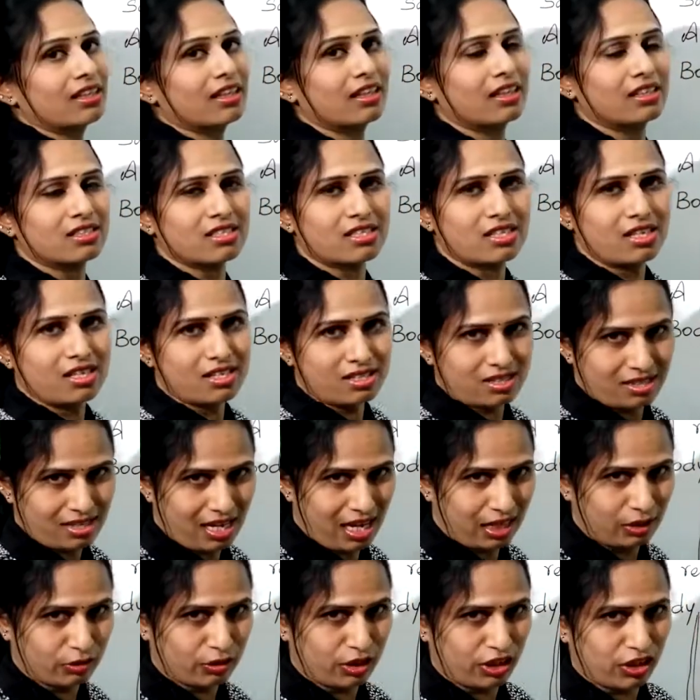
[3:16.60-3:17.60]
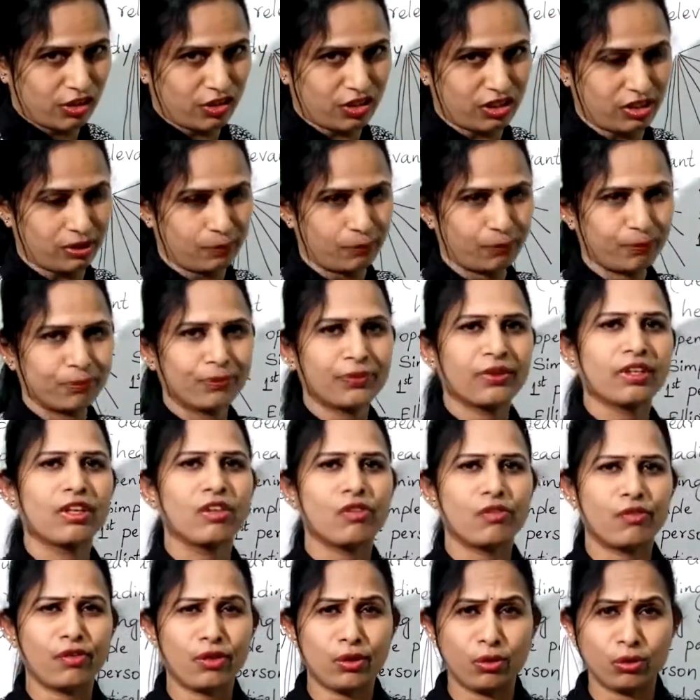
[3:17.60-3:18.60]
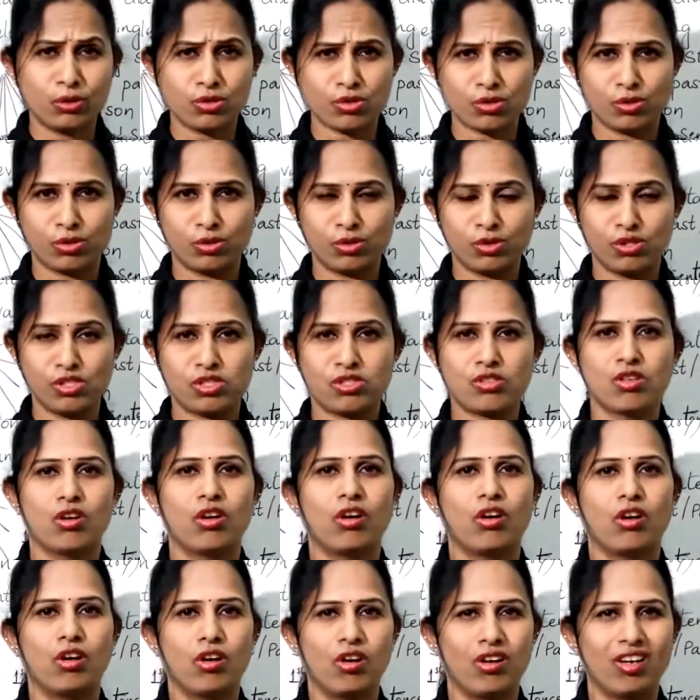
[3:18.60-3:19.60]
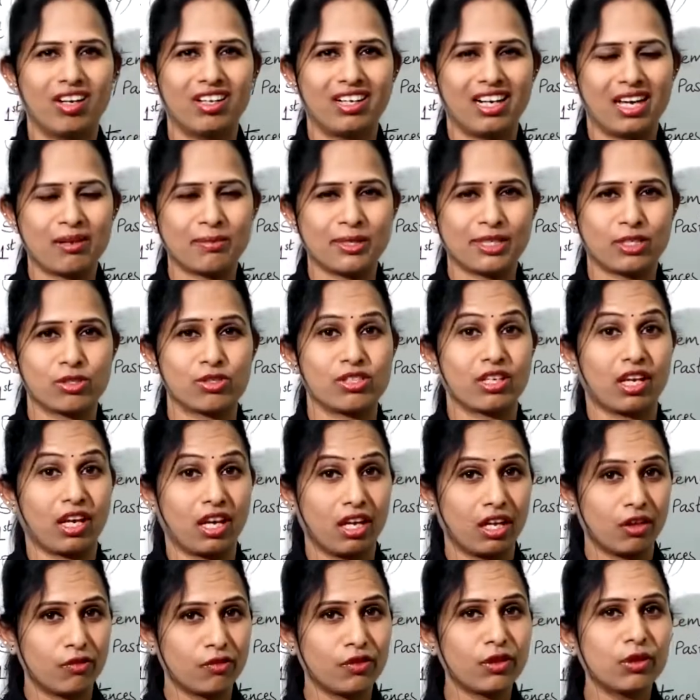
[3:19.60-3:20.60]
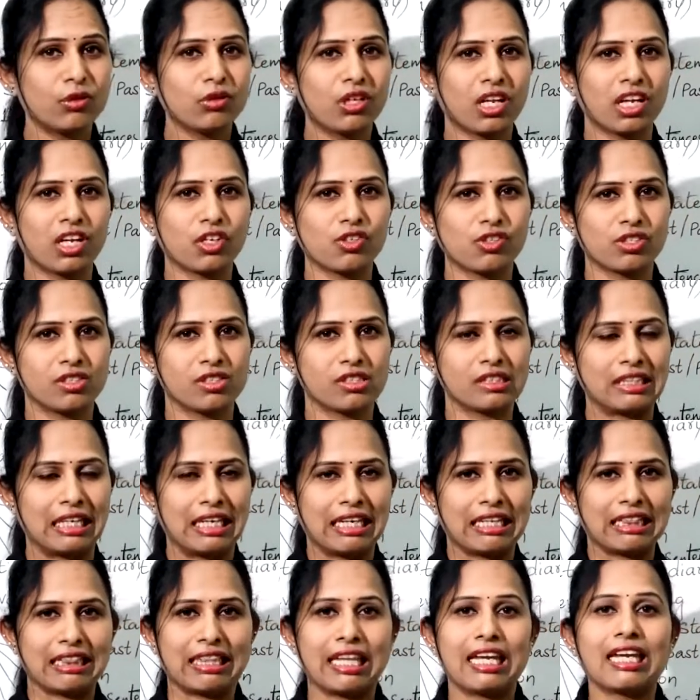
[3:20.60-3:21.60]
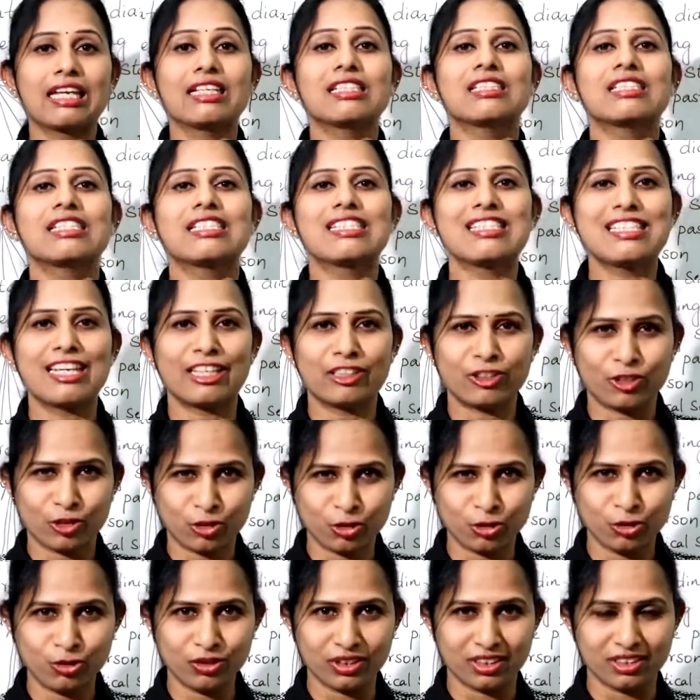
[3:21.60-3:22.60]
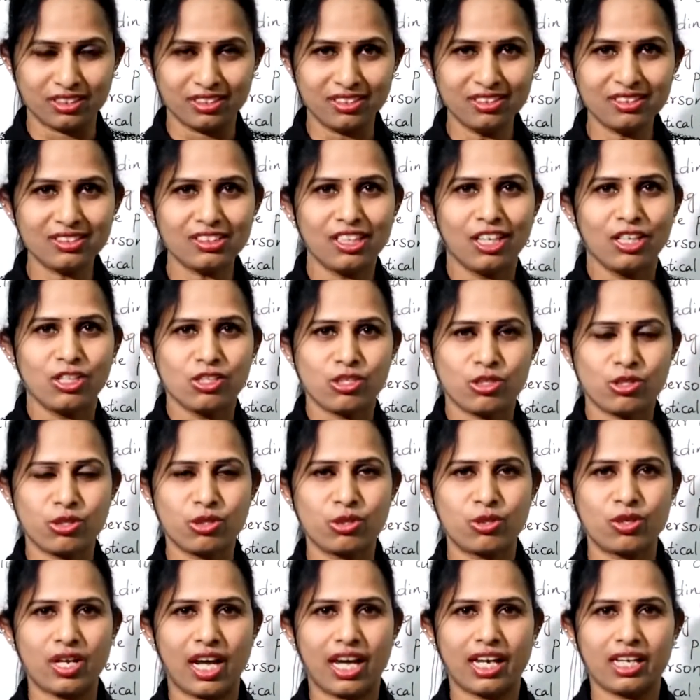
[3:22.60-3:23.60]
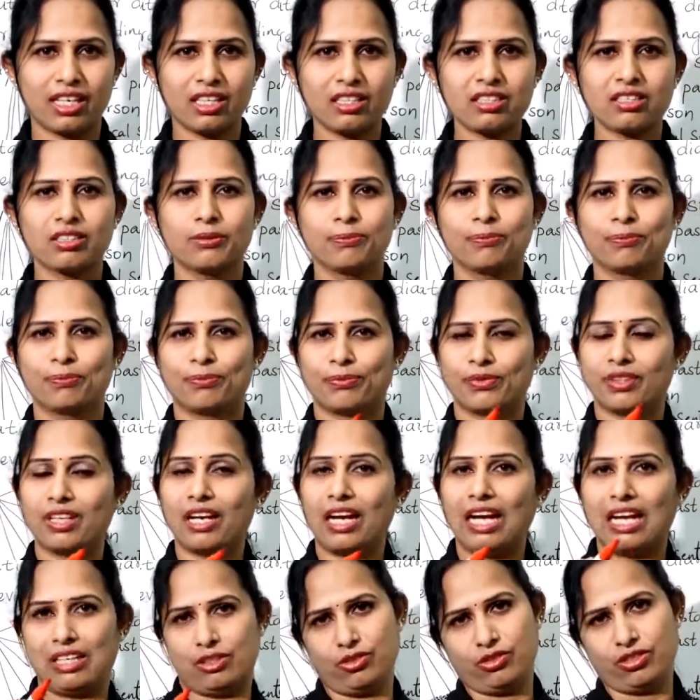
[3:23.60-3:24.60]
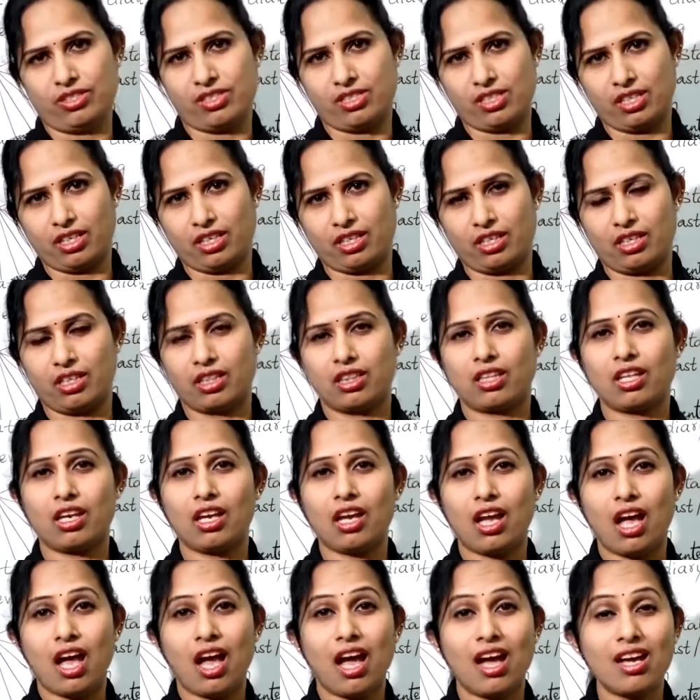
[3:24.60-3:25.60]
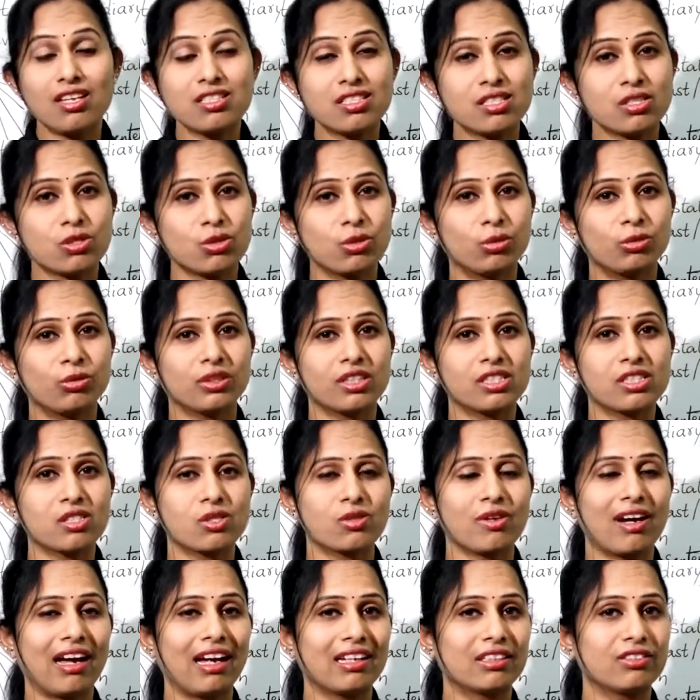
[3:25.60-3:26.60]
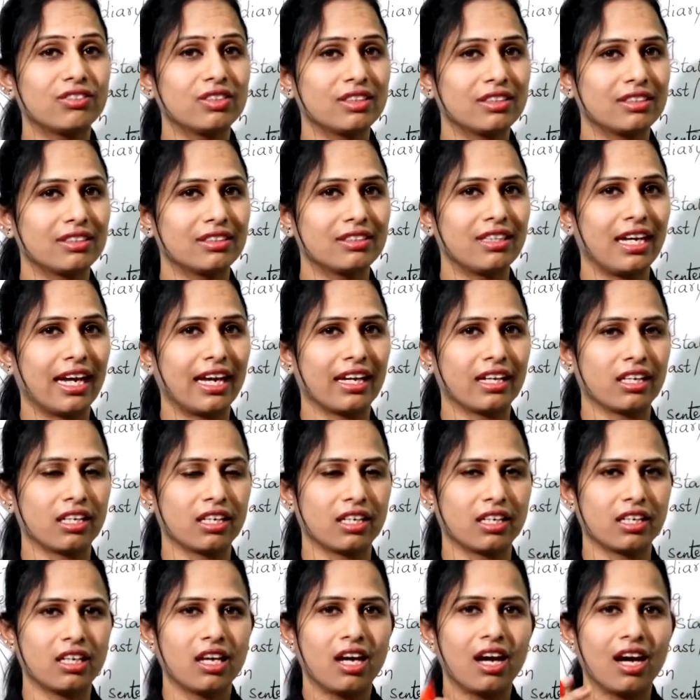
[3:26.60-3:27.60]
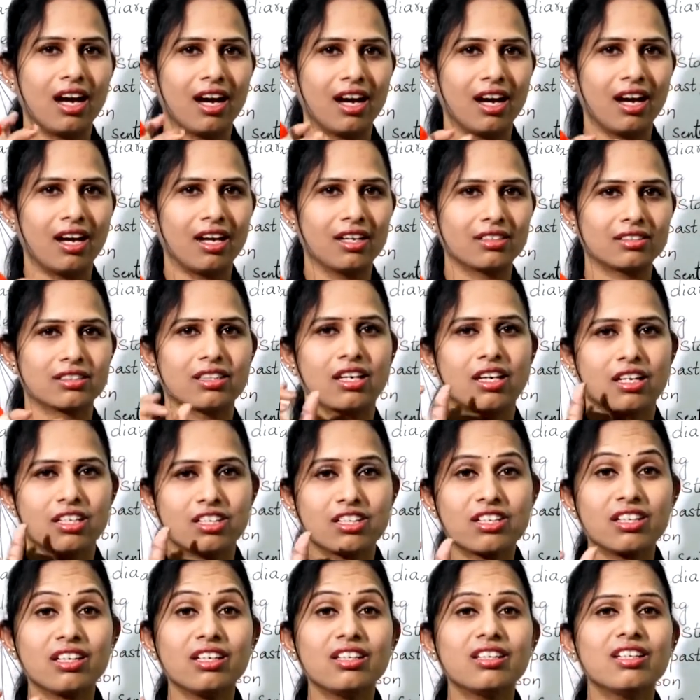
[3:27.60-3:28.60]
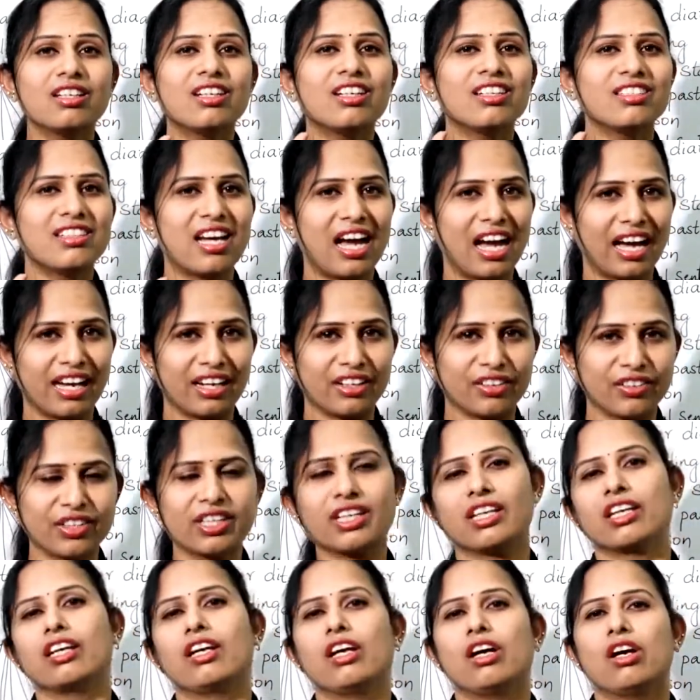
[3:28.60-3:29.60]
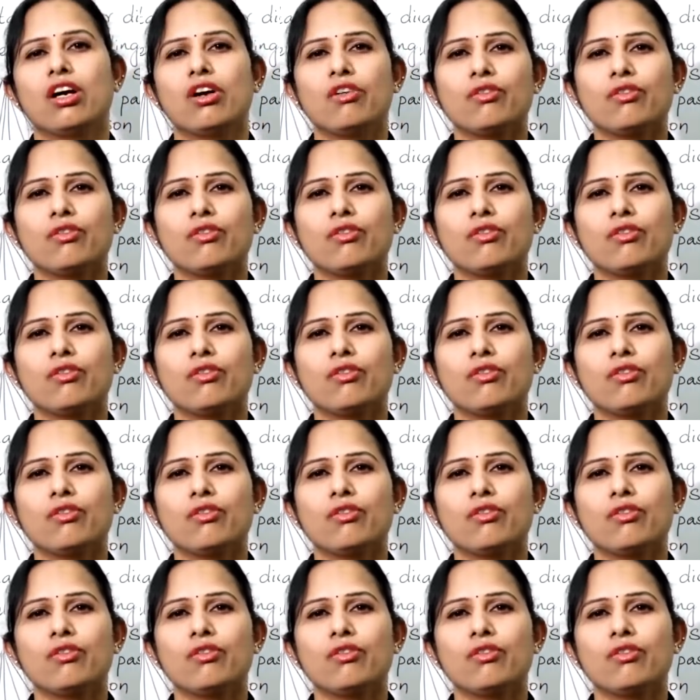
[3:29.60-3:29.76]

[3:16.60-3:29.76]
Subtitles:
thing is salutation. Few schools, or few teachers, they insist their students to write the addressing. They ask the students to address the diary as Dear Diary.